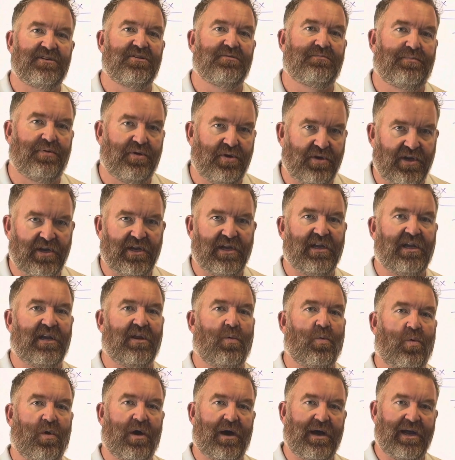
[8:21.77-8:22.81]
to put it
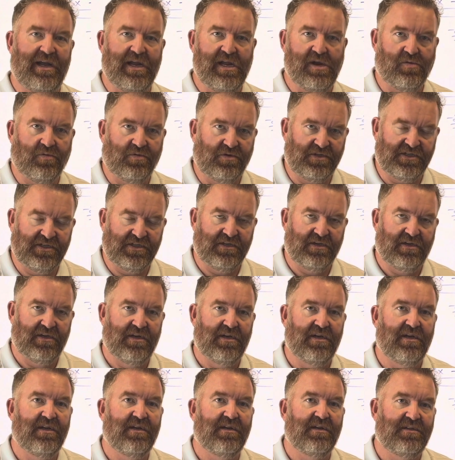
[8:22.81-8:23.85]
in y equals
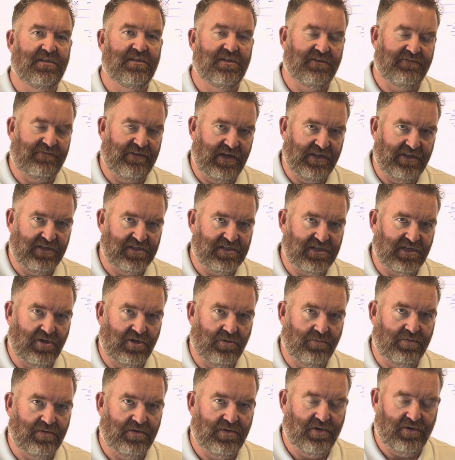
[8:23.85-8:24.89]
to find the
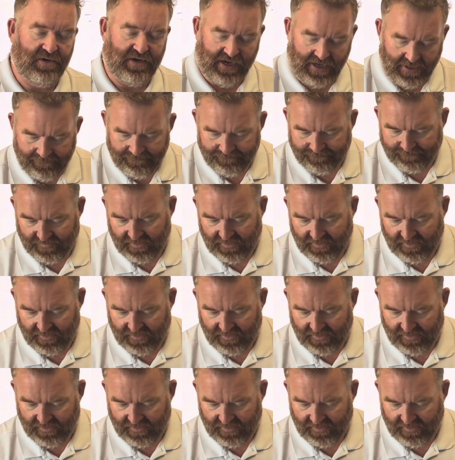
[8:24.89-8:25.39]
slope, okay?